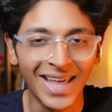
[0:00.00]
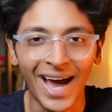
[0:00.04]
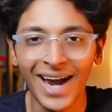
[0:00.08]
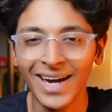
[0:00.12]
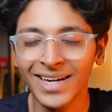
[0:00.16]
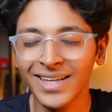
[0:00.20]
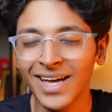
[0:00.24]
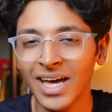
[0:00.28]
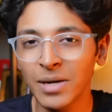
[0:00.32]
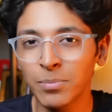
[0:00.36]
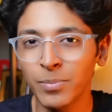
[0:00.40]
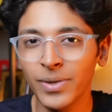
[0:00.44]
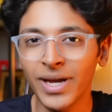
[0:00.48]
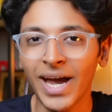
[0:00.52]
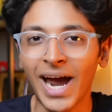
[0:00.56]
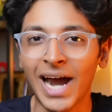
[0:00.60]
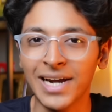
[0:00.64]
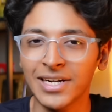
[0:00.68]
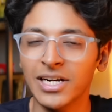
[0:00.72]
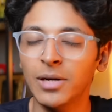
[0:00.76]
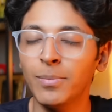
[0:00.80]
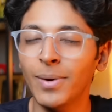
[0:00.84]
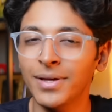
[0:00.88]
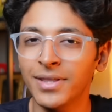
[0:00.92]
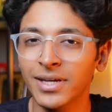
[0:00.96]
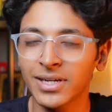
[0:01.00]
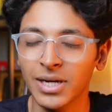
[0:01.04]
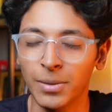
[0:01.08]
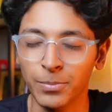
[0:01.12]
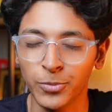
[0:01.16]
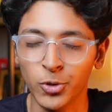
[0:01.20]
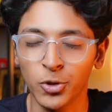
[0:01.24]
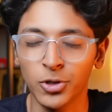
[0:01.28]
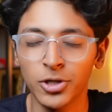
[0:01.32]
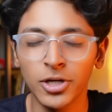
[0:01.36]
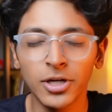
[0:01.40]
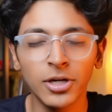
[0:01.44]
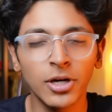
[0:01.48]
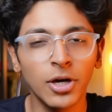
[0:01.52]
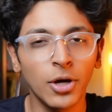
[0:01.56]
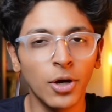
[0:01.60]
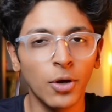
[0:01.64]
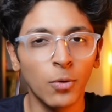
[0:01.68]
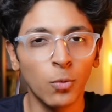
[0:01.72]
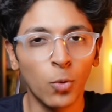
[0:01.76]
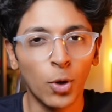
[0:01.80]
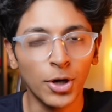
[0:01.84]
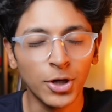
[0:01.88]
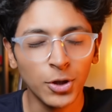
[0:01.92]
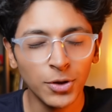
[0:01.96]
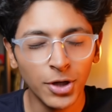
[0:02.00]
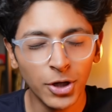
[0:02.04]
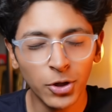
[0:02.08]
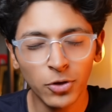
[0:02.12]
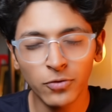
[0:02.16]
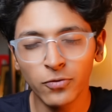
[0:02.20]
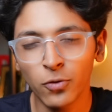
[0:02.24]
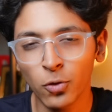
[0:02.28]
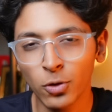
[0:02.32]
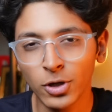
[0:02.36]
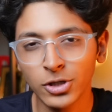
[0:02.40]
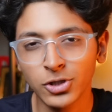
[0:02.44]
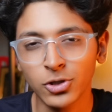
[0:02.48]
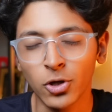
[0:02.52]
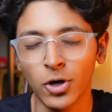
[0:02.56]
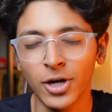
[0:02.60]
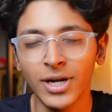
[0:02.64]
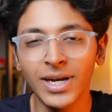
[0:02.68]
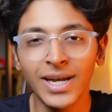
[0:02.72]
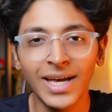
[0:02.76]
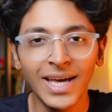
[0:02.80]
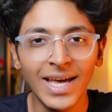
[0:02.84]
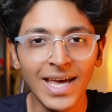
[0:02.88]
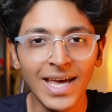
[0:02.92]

that can be handled by the computer. What you need to focus on